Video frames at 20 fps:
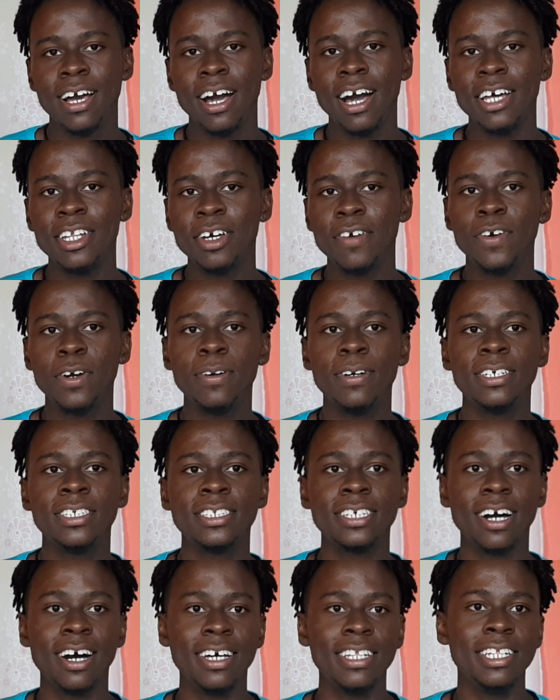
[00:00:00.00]
Hanover
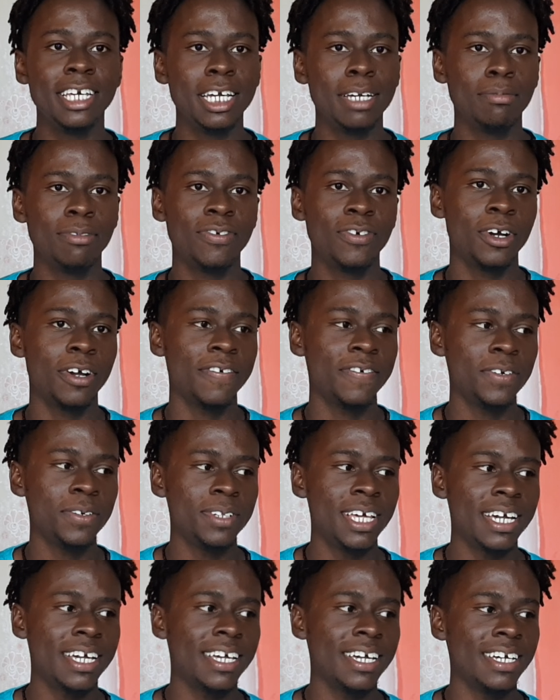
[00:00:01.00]
was unnamed for a few
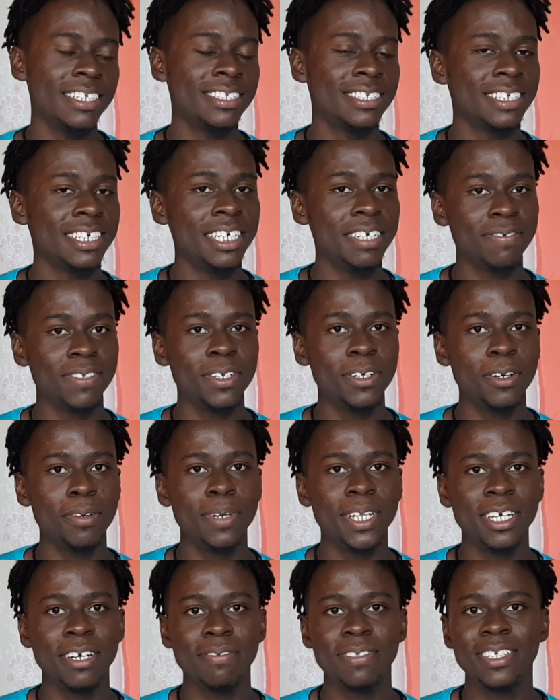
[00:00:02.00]
decades, even though
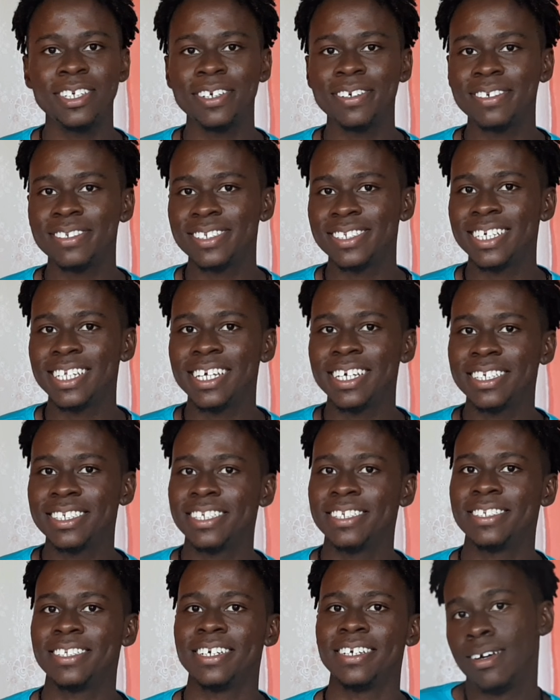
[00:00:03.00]
many of the towns still
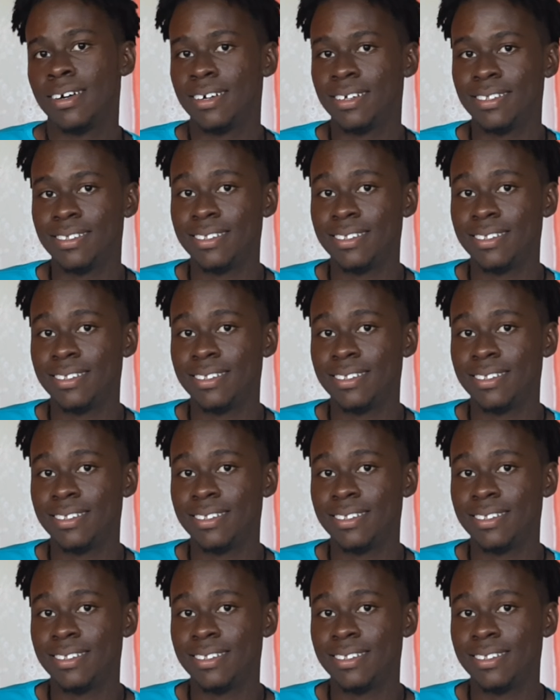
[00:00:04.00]
existed.